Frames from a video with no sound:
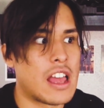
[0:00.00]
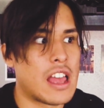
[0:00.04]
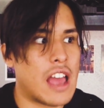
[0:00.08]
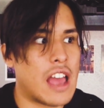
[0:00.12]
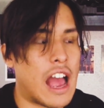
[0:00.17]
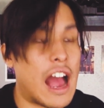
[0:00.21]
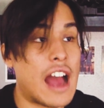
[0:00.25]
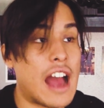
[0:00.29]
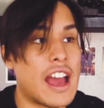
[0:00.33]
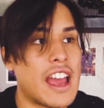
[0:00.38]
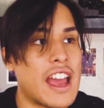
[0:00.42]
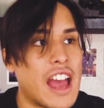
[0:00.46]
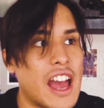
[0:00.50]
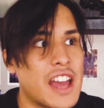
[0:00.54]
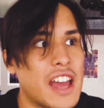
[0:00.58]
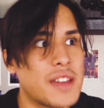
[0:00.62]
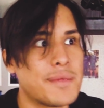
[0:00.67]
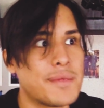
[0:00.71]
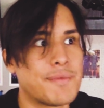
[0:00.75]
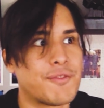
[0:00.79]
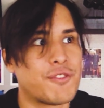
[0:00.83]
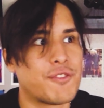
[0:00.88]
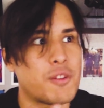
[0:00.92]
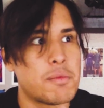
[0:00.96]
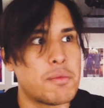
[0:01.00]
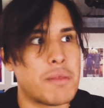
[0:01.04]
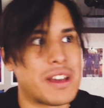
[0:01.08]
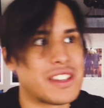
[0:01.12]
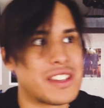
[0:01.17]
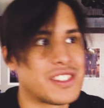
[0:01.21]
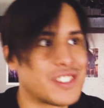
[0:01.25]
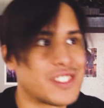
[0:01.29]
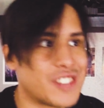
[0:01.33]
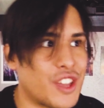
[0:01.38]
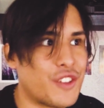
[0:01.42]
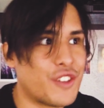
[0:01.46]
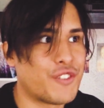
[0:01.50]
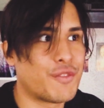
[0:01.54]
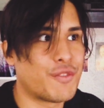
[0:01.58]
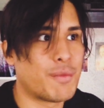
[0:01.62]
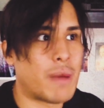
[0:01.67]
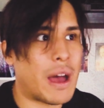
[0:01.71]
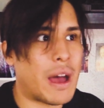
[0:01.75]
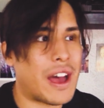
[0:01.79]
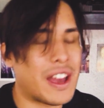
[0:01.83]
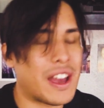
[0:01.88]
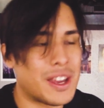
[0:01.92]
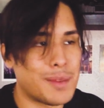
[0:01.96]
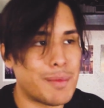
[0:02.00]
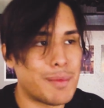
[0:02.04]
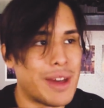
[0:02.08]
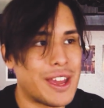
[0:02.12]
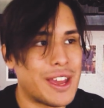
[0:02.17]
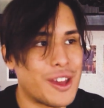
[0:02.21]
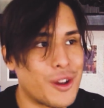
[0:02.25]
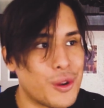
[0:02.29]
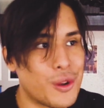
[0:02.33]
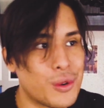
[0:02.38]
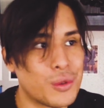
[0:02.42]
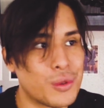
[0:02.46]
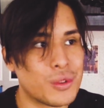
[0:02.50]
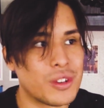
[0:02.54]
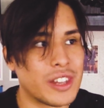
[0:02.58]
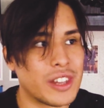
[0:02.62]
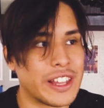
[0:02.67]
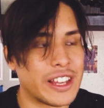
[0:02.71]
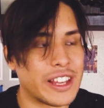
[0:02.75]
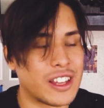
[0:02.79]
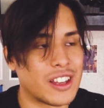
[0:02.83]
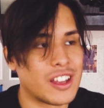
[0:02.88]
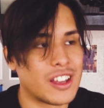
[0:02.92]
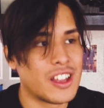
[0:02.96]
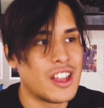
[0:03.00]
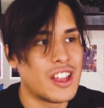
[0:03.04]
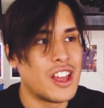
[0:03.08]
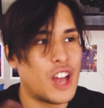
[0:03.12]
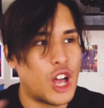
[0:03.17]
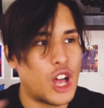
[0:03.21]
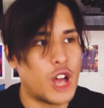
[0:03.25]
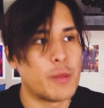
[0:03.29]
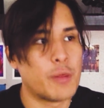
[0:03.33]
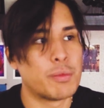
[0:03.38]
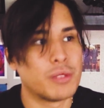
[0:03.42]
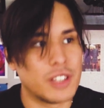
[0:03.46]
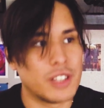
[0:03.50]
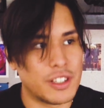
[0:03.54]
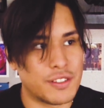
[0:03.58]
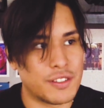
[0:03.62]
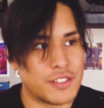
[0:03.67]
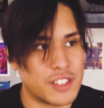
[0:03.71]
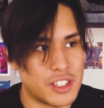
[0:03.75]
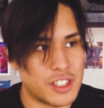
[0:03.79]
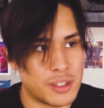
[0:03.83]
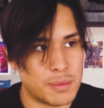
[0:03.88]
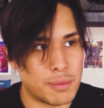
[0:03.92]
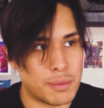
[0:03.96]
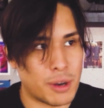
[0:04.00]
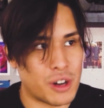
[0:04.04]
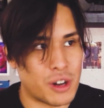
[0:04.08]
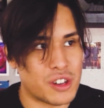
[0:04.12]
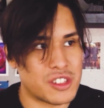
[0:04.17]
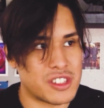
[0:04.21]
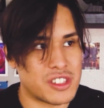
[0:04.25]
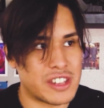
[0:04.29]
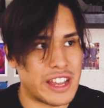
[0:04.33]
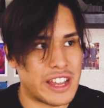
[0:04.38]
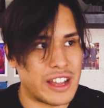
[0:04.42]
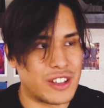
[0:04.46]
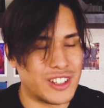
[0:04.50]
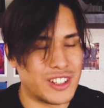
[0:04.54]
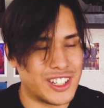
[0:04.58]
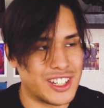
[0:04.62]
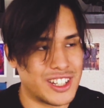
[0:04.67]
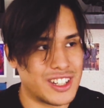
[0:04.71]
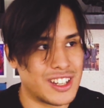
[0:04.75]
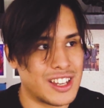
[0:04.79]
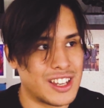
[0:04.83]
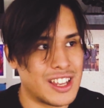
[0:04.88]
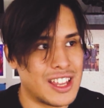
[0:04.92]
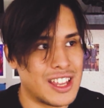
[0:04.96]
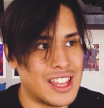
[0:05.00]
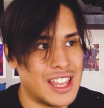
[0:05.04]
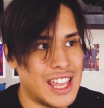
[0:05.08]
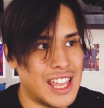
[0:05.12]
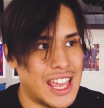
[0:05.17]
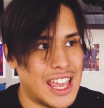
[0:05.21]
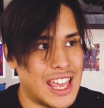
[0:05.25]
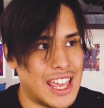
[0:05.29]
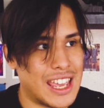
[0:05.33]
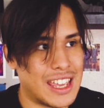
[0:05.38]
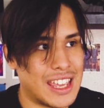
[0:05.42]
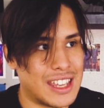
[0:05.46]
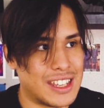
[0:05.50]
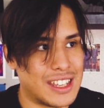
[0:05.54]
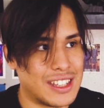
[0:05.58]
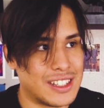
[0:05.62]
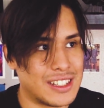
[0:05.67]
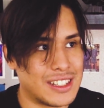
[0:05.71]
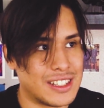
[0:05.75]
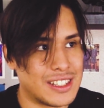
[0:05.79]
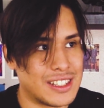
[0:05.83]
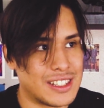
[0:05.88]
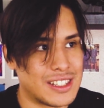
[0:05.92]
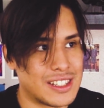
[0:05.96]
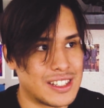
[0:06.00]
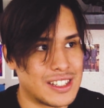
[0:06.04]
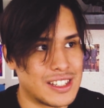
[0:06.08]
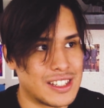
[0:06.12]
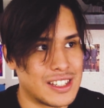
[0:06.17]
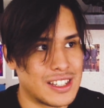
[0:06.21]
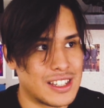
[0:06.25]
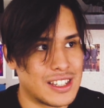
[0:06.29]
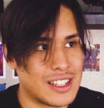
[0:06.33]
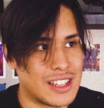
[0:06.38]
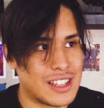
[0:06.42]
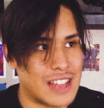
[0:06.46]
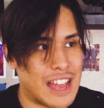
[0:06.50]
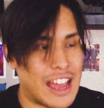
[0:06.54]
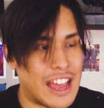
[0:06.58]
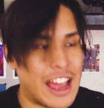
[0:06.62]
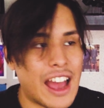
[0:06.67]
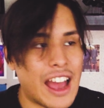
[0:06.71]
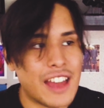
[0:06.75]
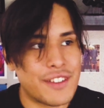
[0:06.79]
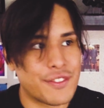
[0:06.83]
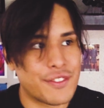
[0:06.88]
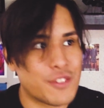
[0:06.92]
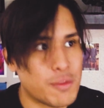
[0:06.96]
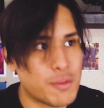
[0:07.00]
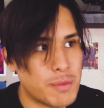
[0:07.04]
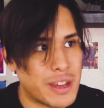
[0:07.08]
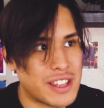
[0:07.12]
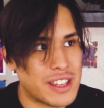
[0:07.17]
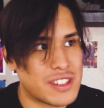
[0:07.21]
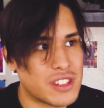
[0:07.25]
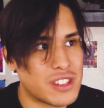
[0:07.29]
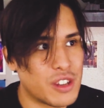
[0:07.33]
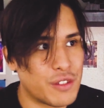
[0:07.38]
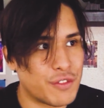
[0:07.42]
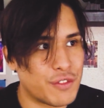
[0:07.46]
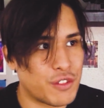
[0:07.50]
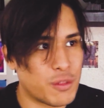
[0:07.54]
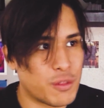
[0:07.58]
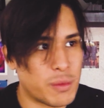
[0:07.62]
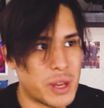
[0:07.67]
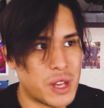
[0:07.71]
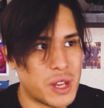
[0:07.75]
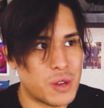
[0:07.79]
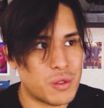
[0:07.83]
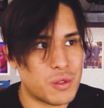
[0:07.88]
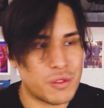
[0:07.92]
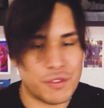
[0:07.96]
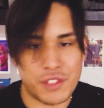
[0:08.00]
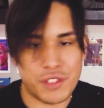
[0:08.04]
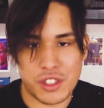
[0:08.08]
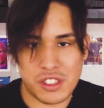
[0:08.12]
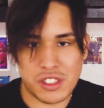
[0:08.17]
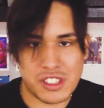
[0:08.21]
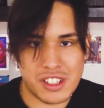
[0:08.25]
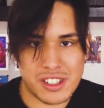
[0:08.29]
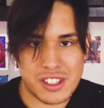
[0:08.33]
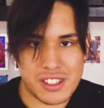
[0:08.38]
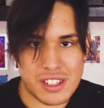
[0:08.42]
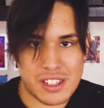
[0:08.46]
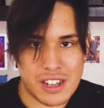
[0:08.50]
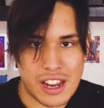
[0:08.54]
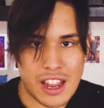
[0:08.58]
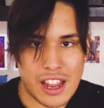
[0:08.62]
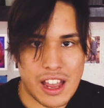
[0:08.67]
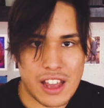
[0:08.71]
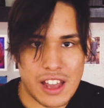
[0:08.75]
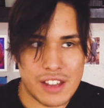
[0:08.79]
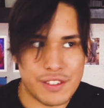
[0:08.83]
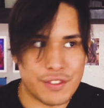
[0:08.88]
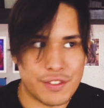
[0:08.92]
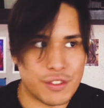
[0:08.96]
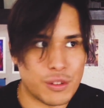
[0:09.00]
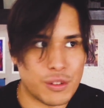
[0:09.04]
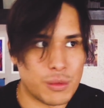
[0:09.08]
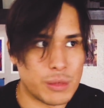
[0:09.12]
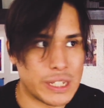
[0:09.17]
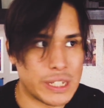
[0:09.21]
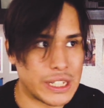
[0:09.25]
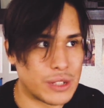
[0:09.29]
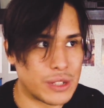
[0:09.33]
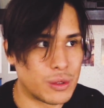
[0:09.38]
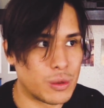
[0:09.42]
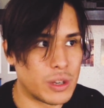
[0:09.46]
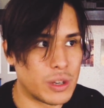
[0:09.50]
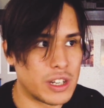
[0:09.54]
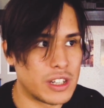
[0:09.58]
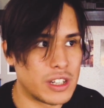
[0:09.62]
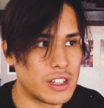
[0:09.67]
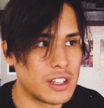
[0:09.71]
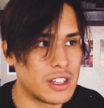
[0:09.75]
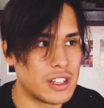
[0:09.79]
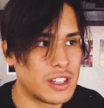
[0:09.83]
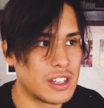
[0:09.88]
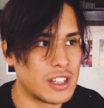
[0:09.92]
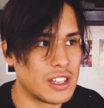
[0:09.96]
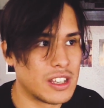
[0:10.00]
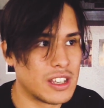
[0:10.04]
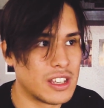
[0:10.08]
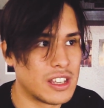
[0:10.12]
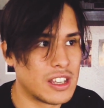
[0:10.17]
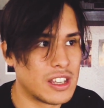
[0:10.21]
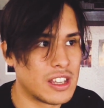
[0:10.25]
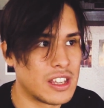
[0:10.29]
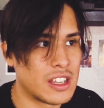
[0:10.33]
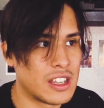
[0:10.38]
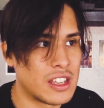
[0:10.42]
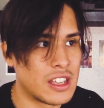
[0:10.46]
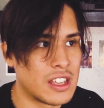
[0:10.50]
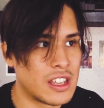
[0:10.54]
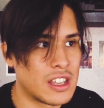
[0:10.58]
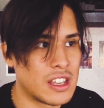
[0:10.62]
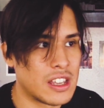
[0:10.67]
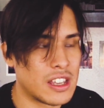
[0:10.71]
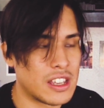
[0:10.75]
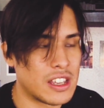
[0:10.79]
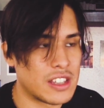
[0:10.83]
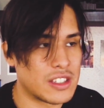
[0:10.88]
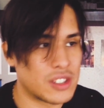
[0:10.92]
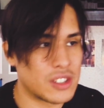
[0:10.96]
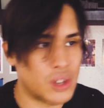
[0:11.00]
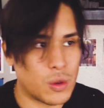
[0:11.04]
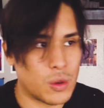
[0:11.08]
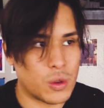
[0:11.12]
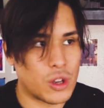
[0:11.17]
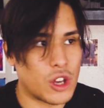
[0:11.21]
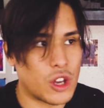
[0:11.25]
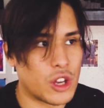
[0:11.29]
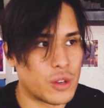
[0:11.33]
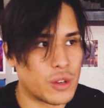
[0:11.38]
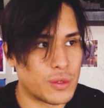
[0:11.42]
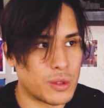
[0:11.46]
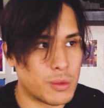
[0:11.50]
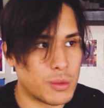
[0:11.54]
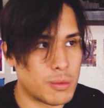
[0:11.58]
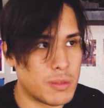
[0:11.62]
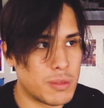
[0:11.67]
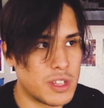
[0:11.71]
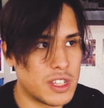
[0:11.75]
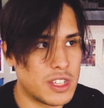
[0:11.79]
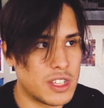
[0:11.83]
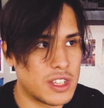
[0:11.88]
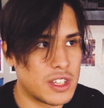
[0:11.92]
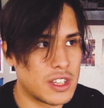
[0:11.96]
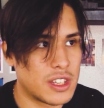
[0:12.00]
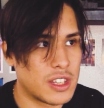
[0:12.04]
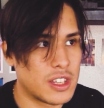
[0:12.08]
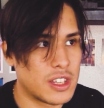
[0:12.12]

hide from myself behind my own like uplifted personality, and I hide from myself from my own feelings, and I hide from like what is going on with me,